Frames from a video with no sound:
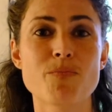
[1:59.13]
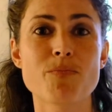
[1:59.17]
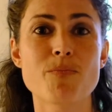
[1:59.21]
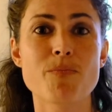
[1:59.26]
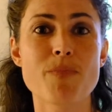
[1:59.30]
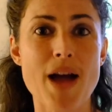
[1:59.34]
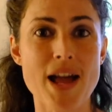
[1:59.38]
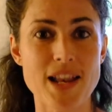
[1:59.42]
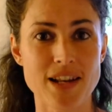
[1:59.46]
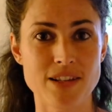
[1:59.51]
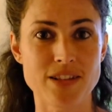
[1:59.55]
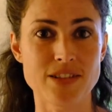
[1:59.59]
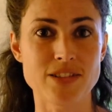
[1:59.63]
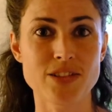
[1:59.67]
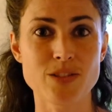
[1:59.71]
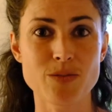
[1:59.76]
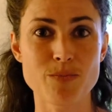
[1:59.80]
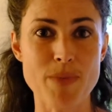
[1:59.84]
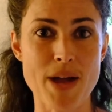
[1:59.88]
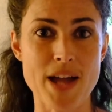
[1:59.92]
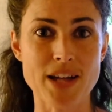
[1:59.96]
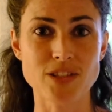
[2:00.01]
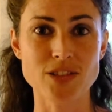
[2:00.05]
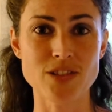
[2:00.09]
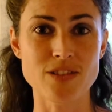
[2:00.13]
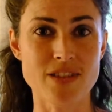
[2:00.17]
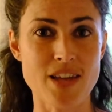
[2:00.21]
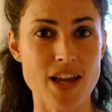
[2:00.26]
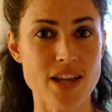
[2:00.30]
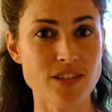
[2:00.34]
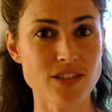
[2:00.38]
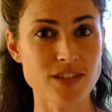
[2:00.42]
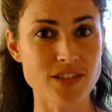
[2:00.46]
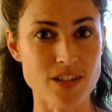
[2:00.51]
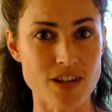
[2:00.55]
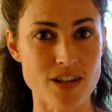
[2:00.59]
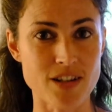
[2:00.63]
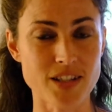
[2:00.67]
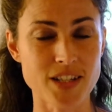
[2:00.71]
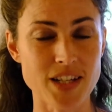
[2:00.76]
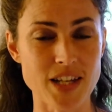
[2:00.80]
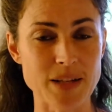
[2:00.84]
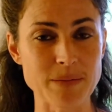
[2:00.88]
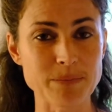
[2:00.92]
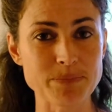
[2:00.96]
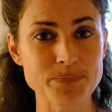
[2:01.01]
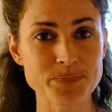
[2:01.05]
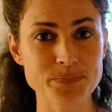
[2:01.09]
balance back to that
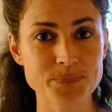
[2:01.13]
circuit.